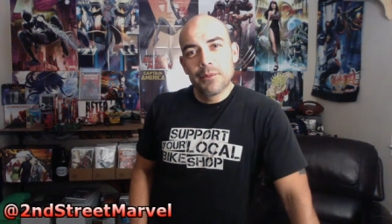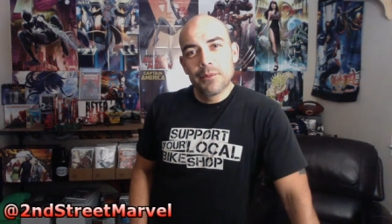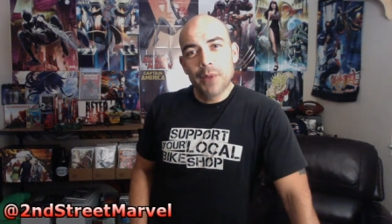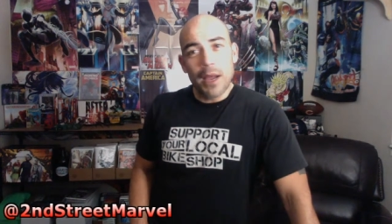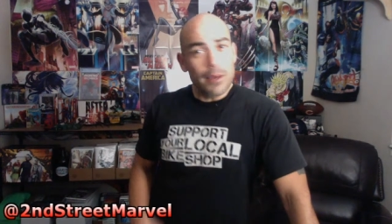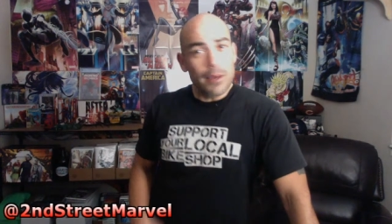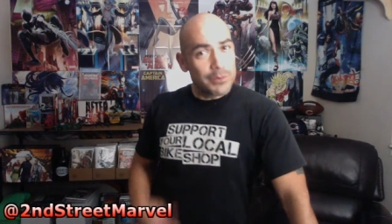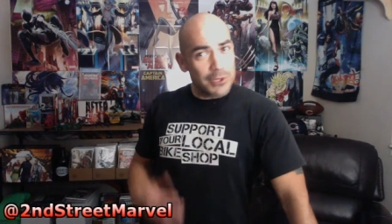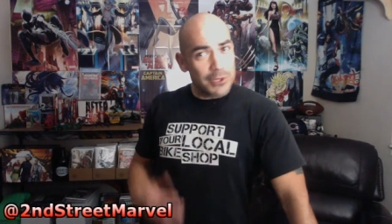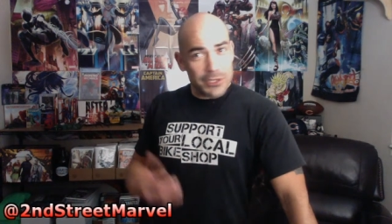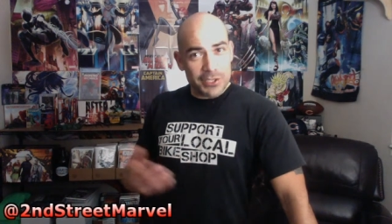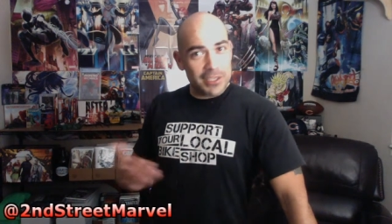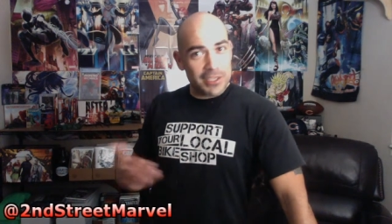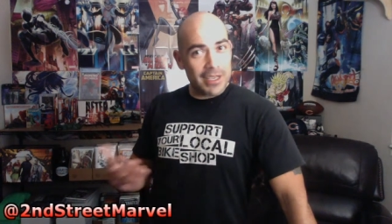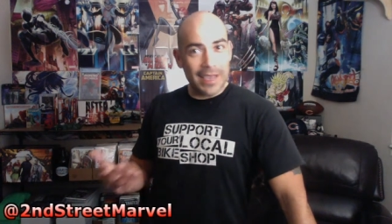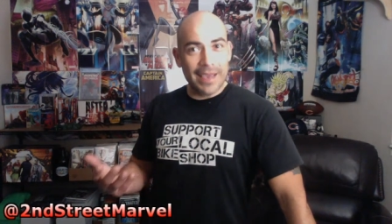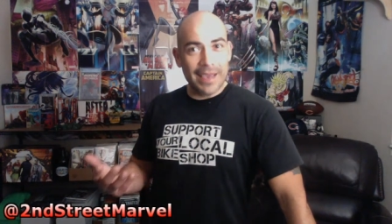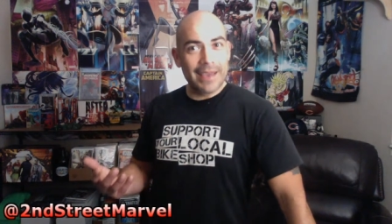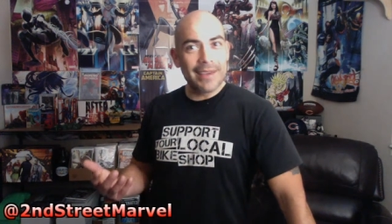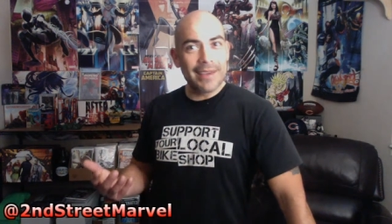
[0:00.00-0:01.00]
I'm just
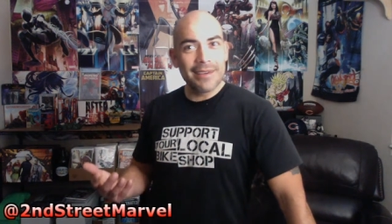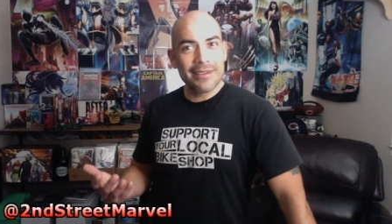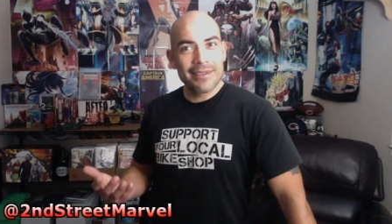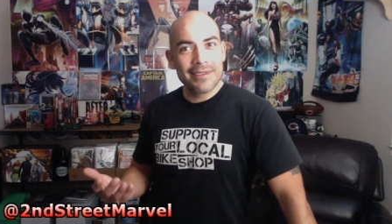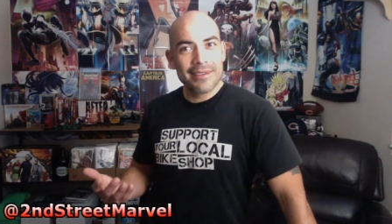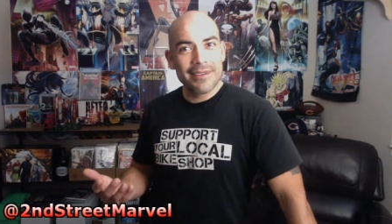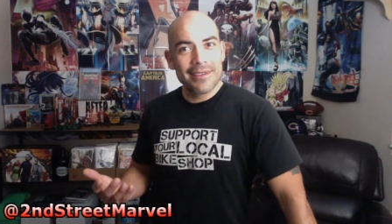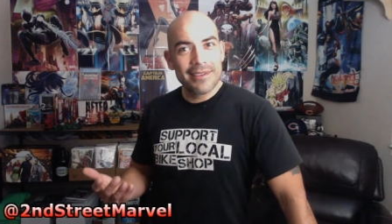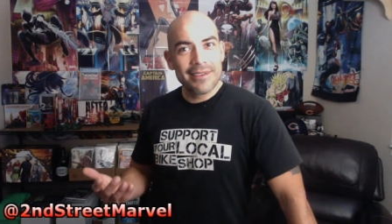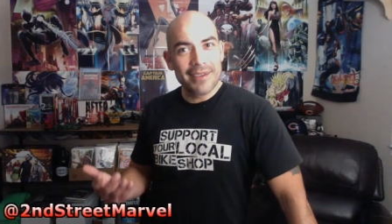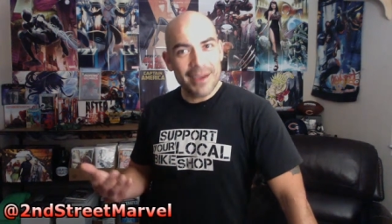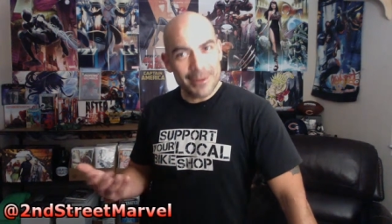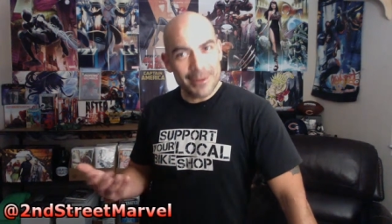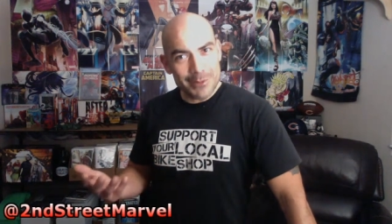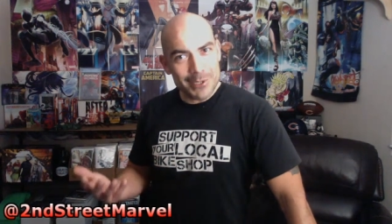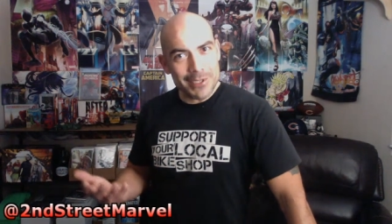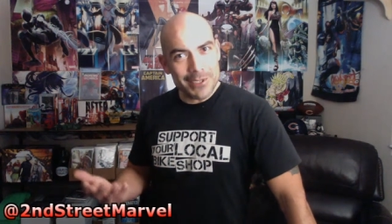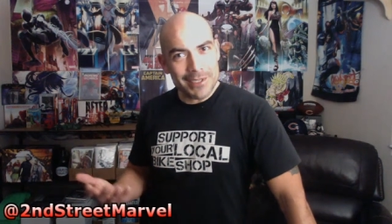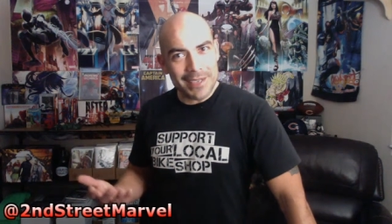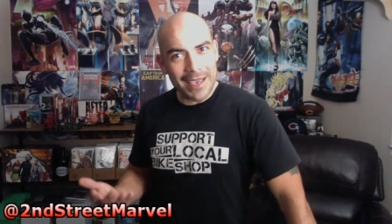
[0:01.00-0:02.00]

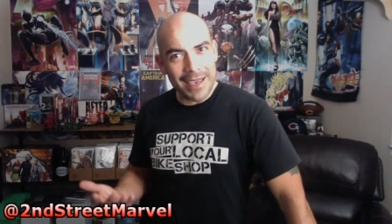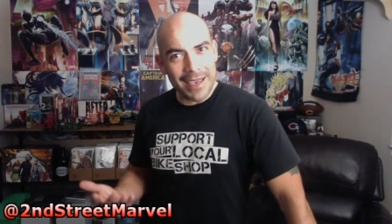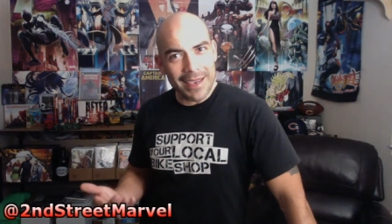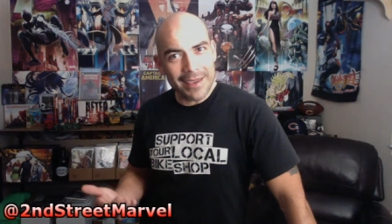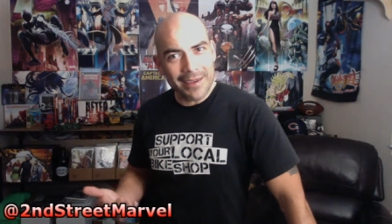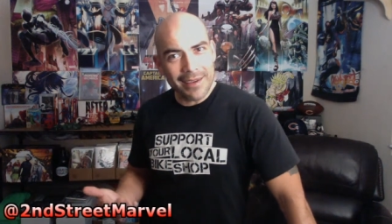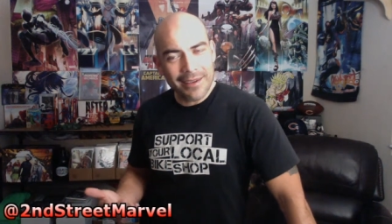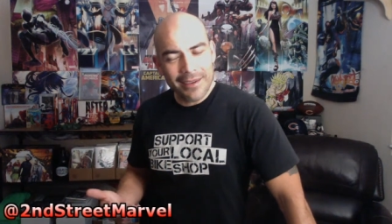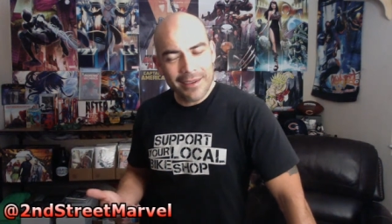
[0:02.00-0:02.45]
saying.